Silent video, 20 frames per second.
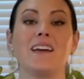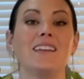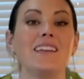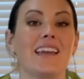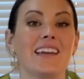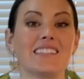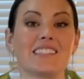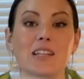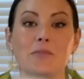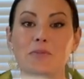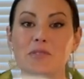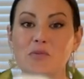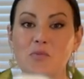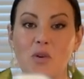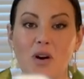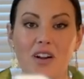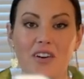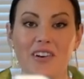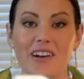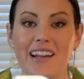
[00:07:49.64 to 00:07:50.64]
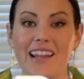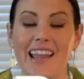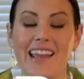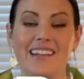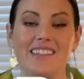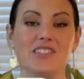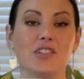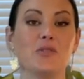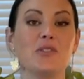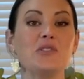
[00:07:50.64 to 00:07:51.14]
Next up is watering
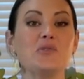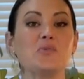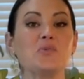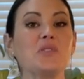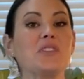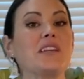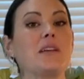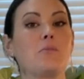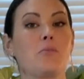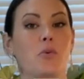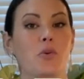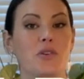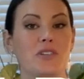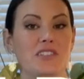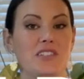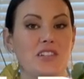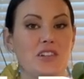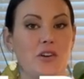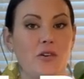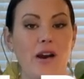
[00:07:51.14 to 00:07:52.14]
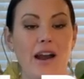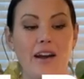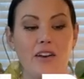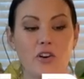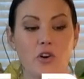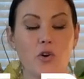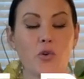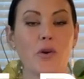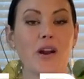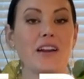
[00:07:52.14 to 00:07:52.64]
and it's always really important to know how to
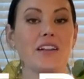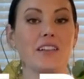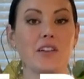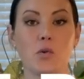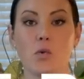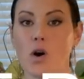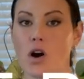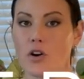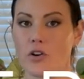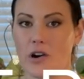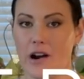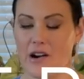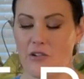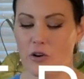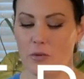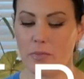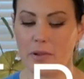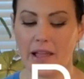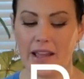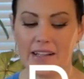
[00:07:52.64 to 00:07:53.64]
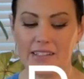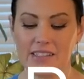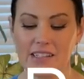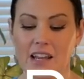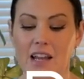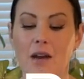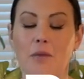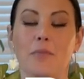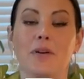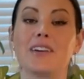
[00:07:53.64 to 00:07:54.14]
correctly water our plants
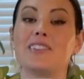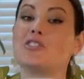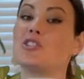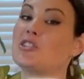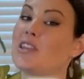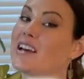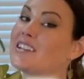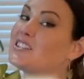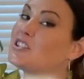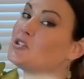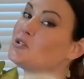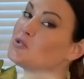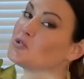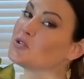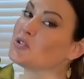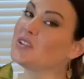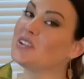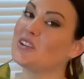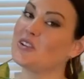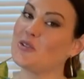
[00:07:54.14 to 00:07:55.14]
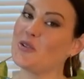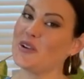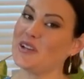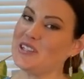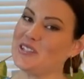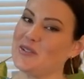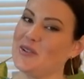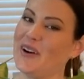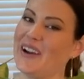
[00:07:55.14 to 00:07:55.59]
because that's usually the quickest